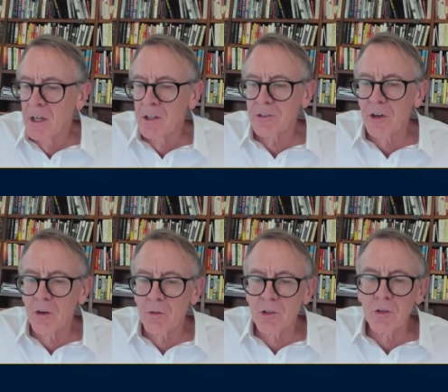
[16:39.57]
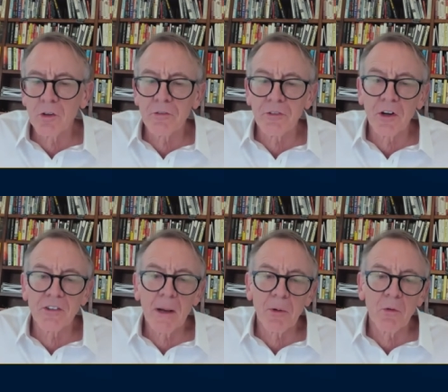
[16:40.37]
So Google, for
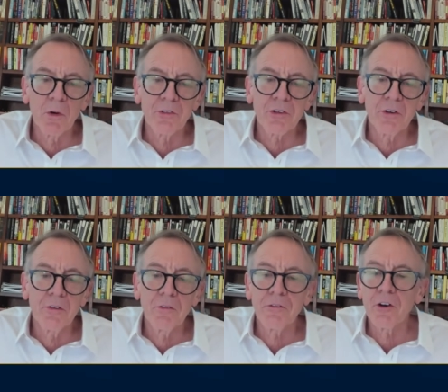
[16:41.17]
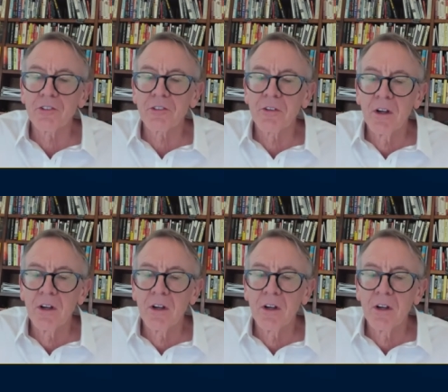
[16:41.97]
example, was a first,